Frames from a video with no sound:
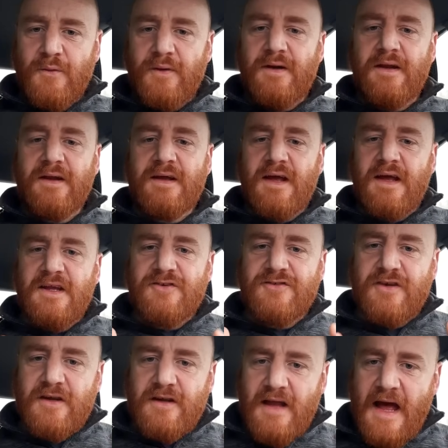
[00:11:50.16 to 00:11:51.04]
You would
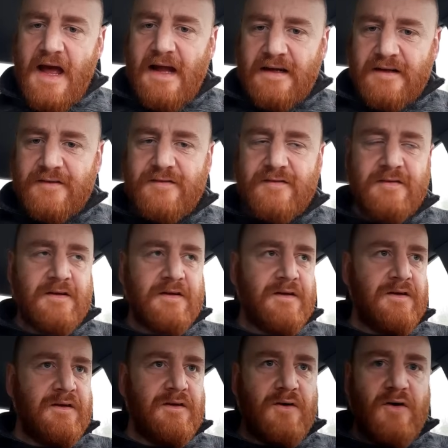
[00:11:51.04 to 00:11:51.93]
engage in
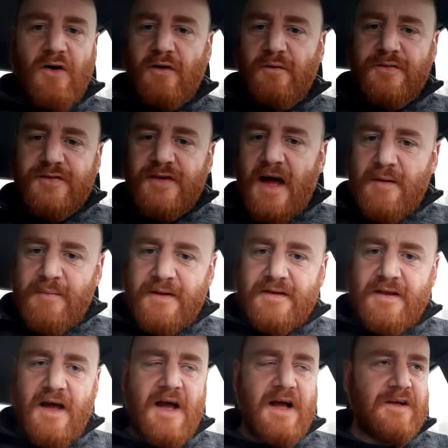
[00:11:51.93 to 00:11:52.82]
acts of
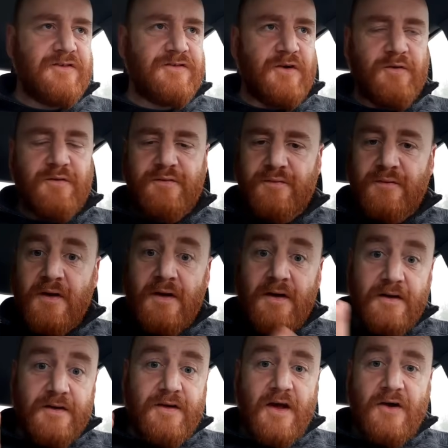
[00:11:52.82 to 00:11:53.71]
sabotage, of
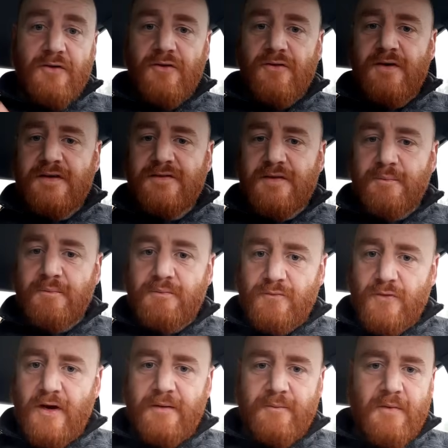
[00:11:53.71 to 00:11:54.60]

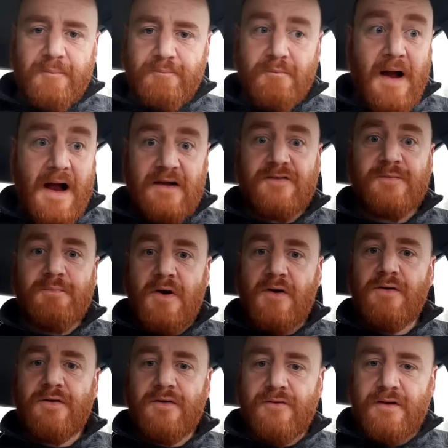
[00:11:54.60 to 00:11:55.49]
terrorism, right? Mass
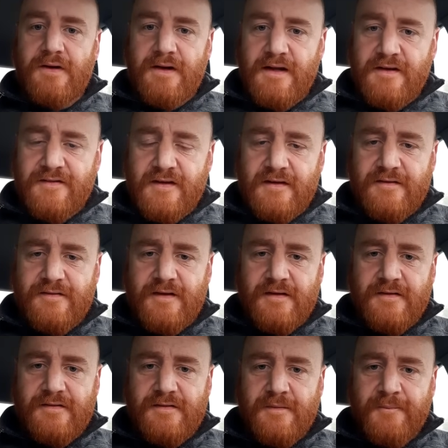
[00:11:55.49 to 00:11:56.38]
murder in this
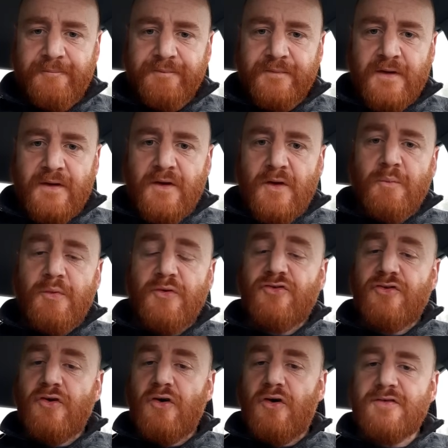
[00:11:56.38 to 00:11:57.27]
instance.
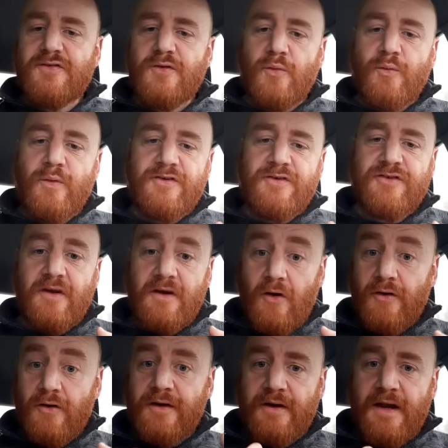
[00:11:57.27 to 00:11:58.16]
But you'd also
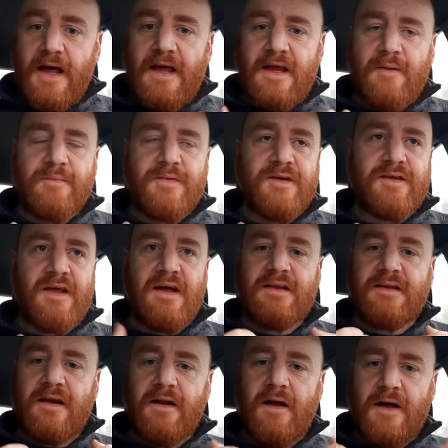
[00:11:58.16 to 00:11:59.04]
wish that, or you'd aim to
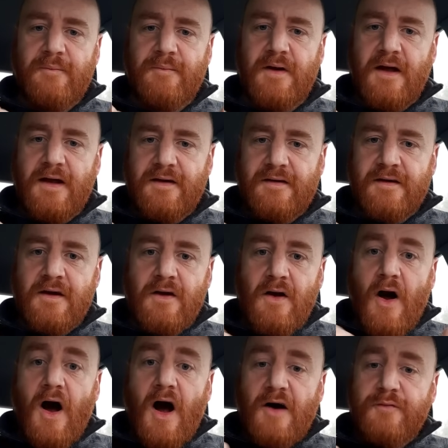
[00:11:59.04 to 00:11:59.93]
take the limelight
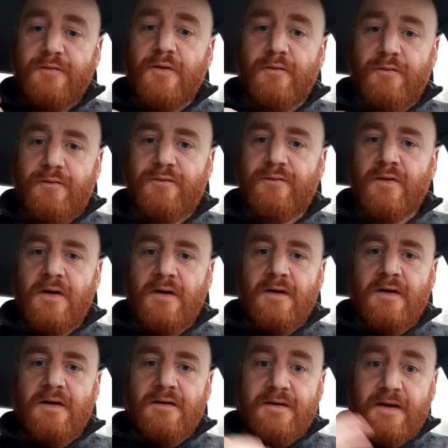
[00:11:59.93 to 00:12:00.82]
off of
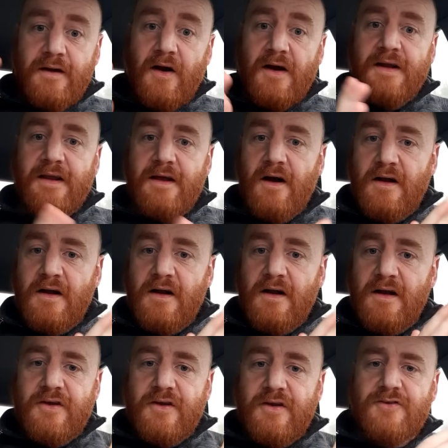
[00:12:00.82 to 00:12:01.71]
the
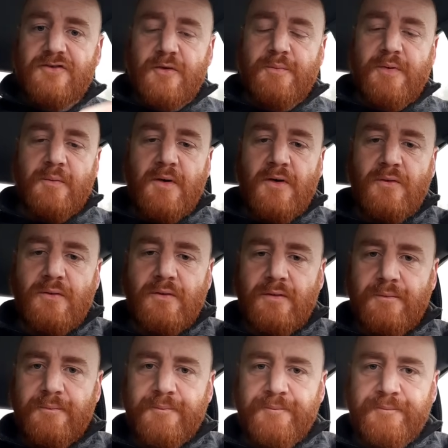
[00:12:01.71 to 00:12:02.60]
ideology that you're
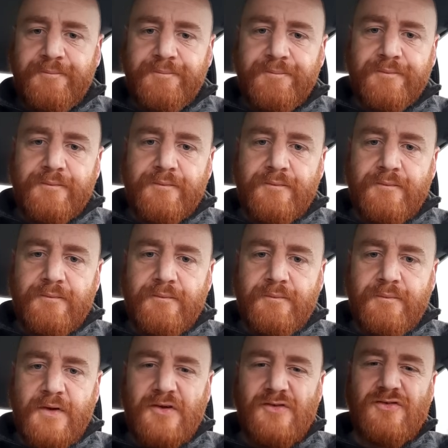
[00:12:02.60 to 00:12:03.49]
promoting.
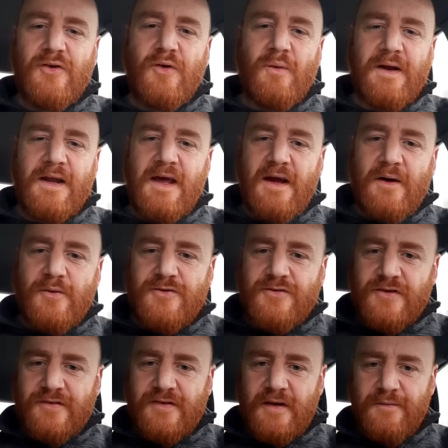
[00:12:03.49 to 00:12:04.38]
Because you don't want to
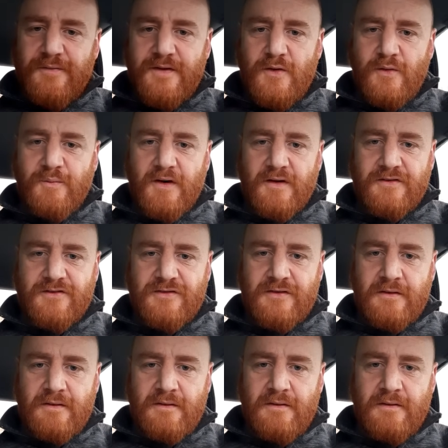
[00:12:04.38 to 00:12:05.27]
out yourself too
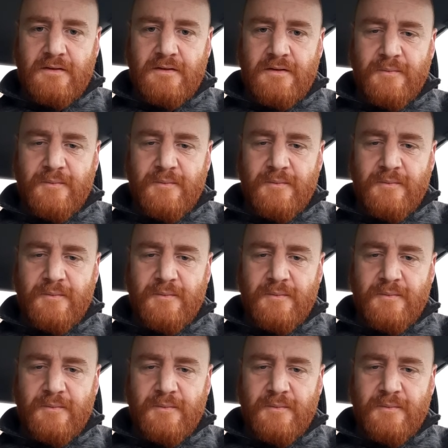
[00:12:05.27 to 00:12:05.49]
much.